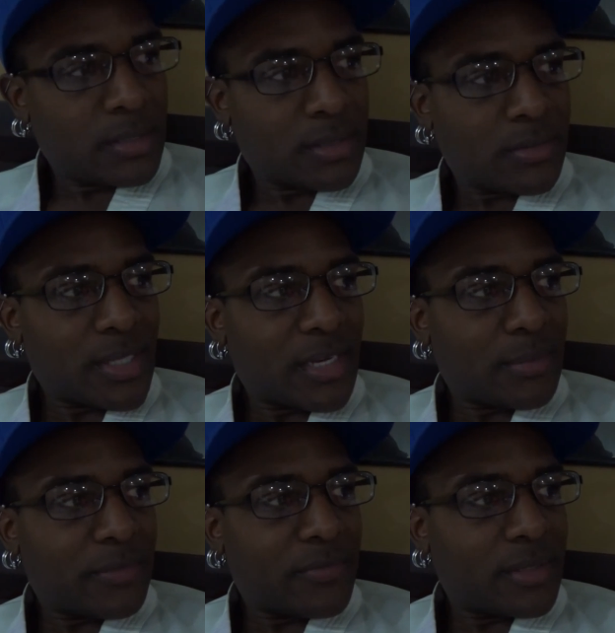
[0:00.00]
So that'll
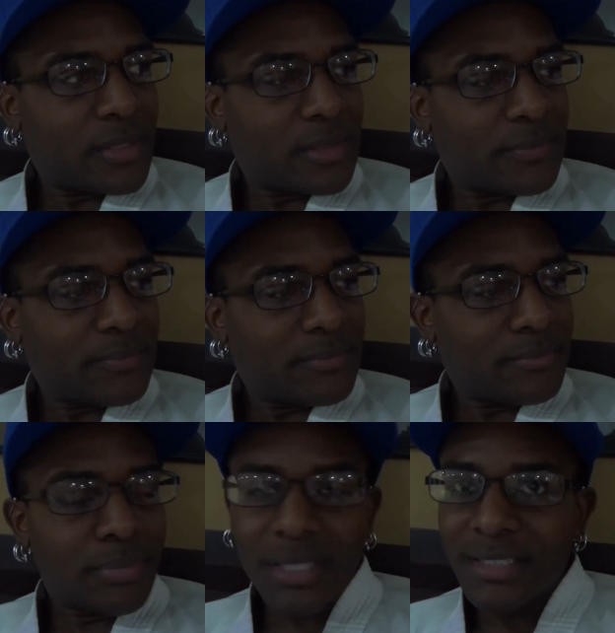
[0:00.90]
be fun,
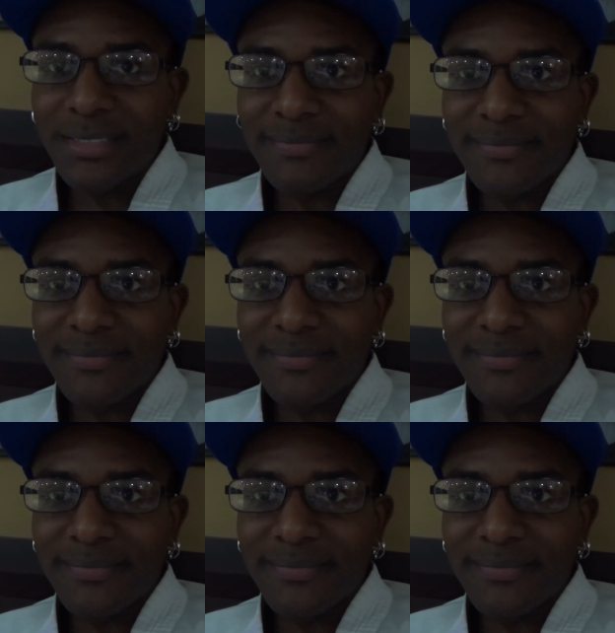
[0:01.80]
but.